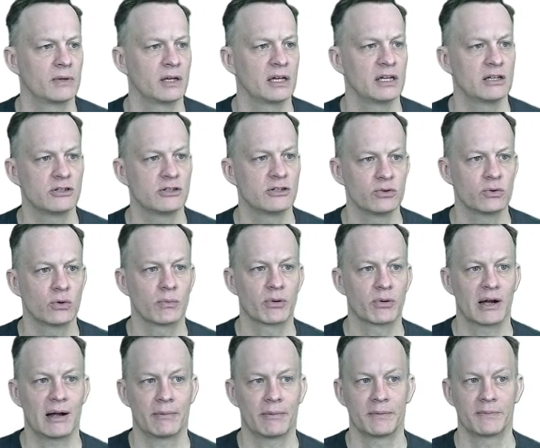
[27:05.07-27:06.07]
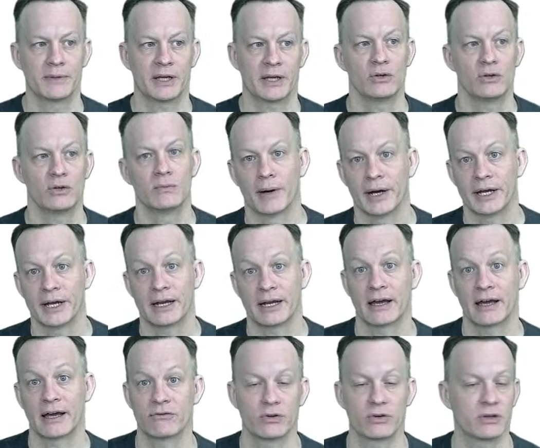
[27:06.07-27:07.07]
issue or problem that you might
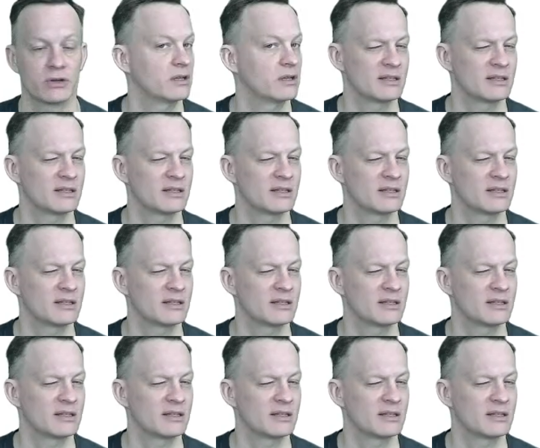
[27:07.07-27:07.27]
have with it.